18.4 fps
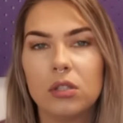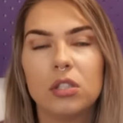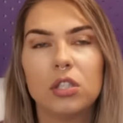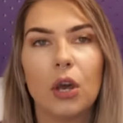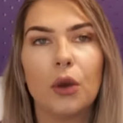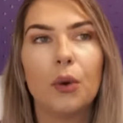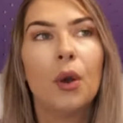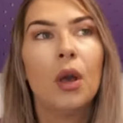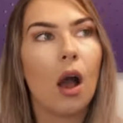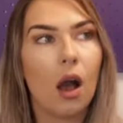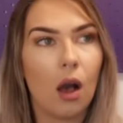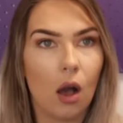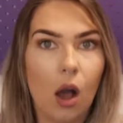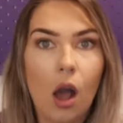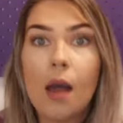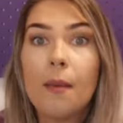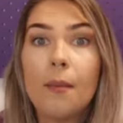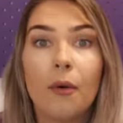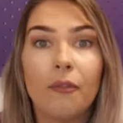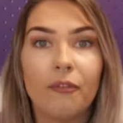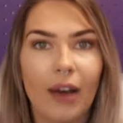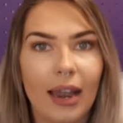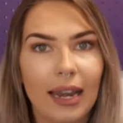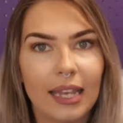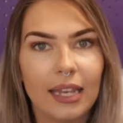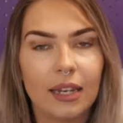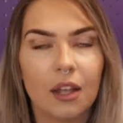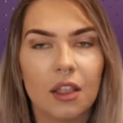So I'm on
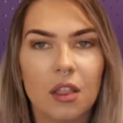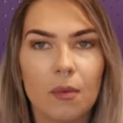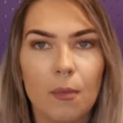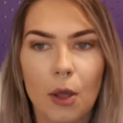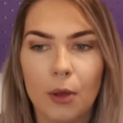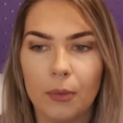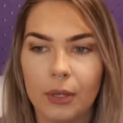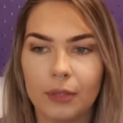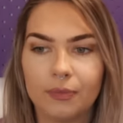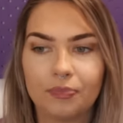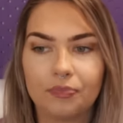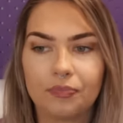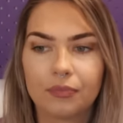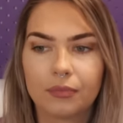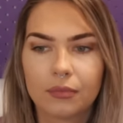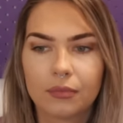Valiant at the moment